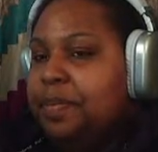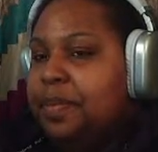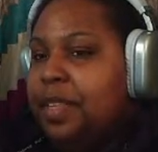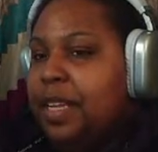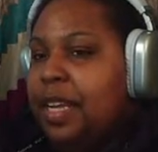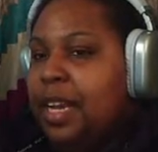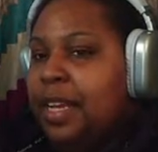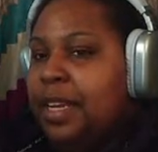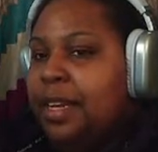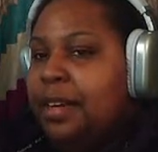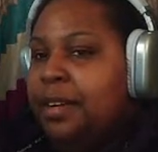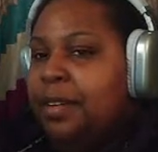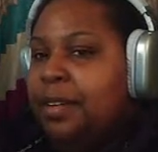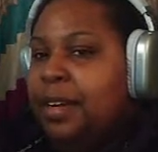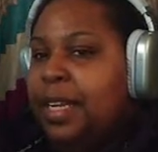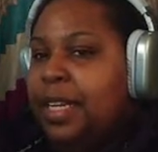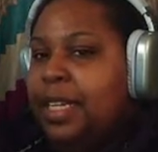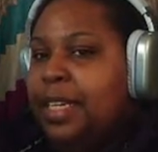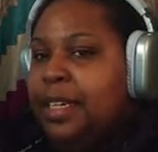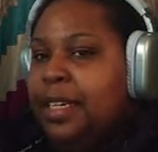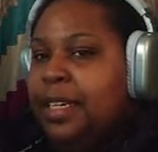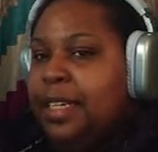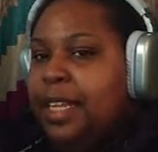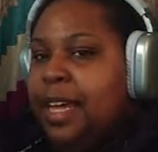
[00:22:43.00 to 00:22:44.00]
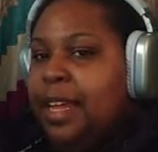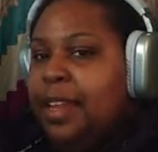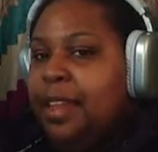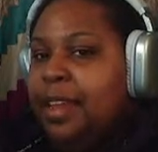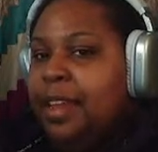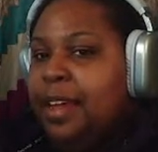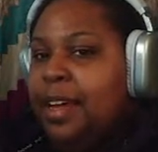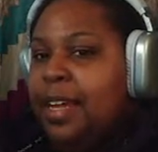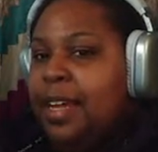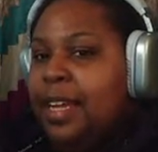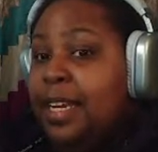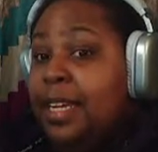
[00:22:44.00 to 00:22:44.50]
I know I hear that a
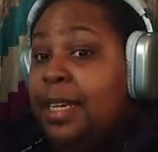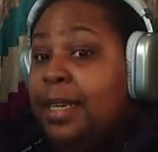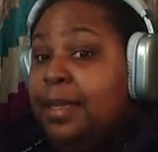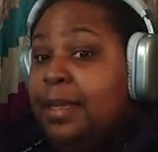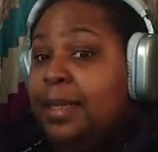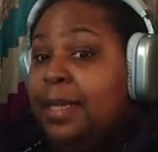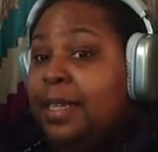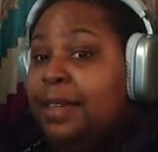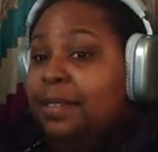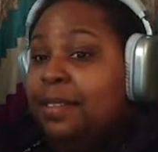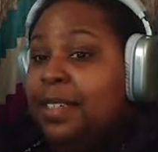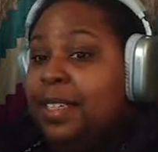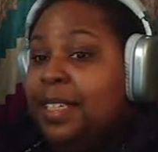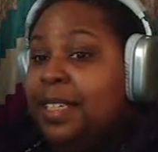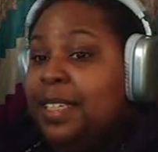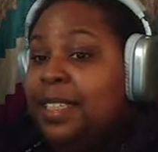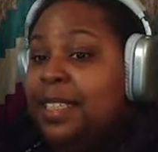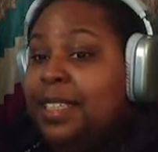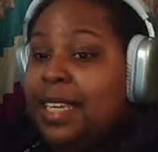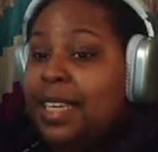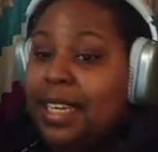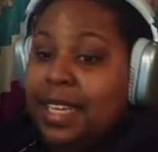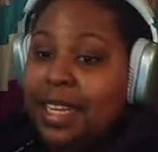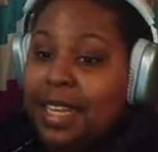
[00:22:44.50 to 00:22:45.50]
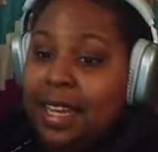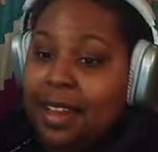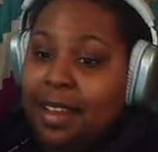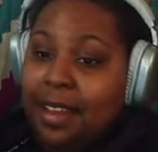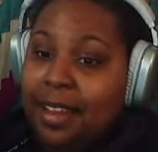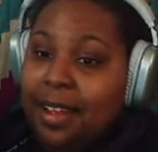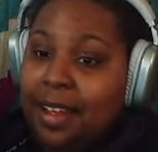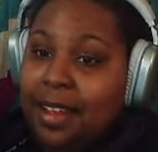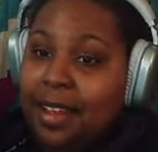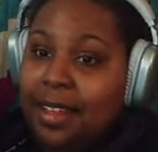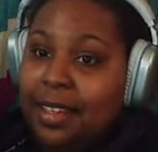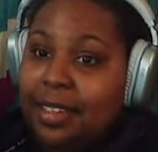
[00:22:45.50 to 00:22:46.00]
lot, and I definitely say that a
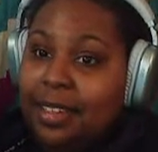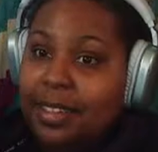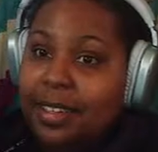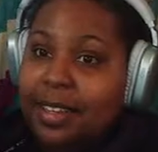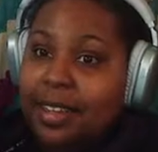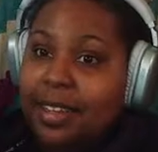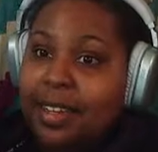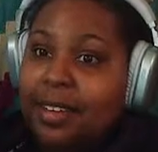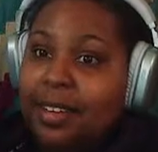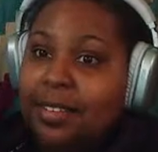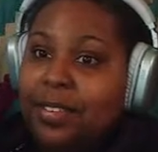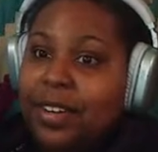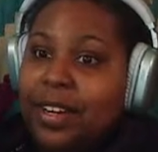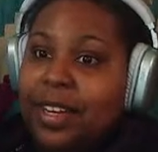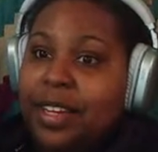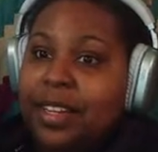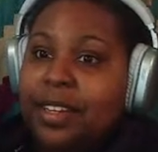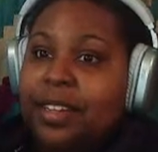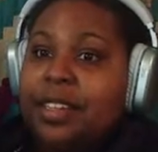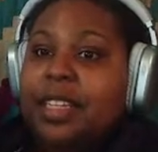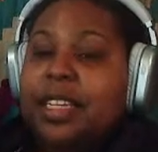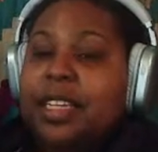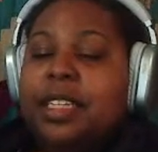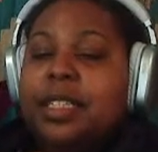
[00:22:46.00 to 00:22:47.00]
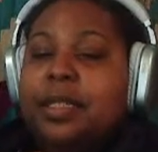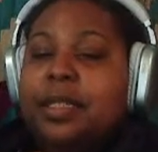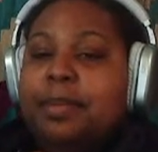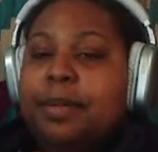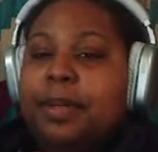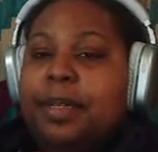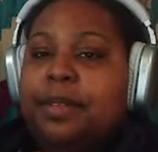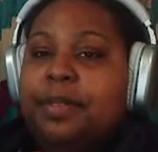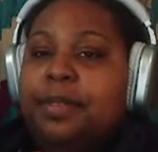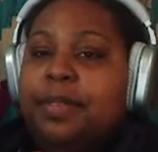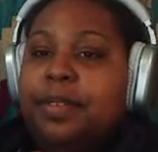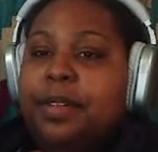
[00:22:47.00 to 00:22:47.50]
lot for other things,
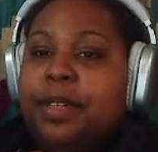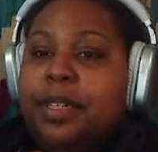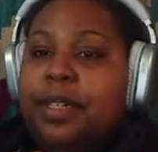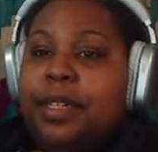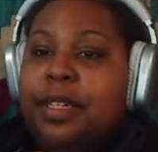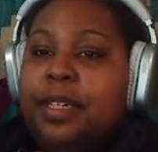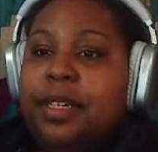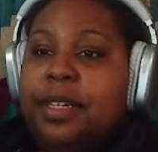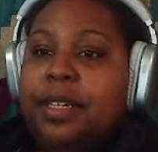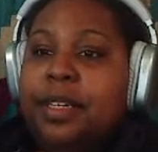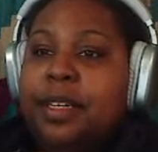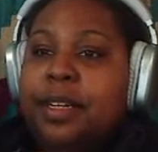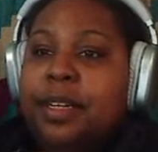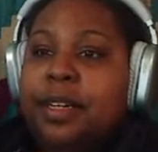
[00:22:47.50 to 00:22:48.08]
but for